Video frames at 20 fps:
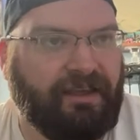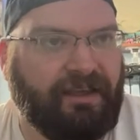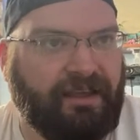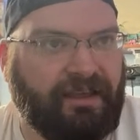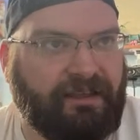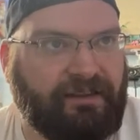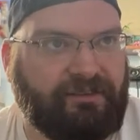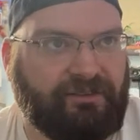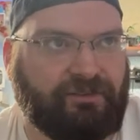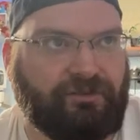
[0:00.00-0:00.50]

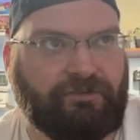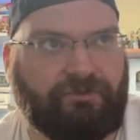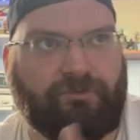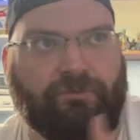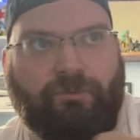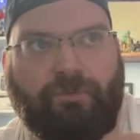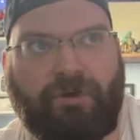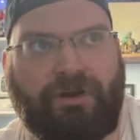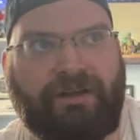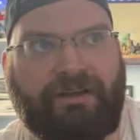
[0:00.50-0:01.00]
is,
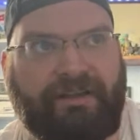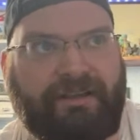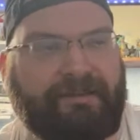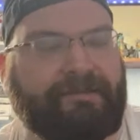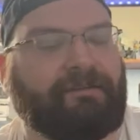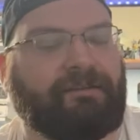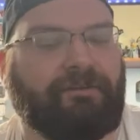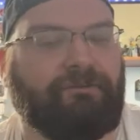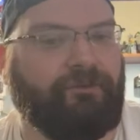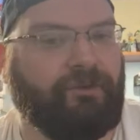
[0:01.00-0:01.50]
one,
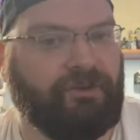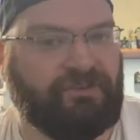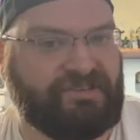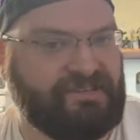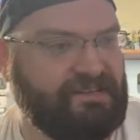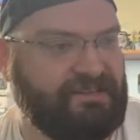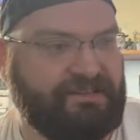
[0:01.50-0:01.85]
it's confusing to